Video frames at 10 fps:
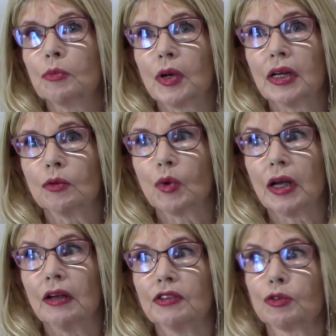brain
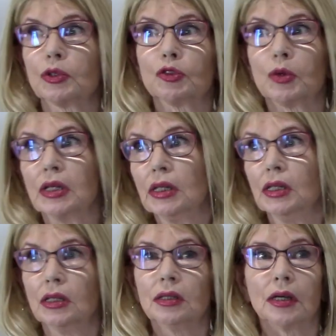waves, which we
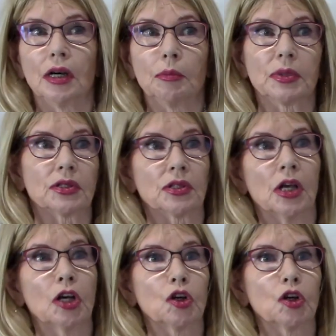need to help us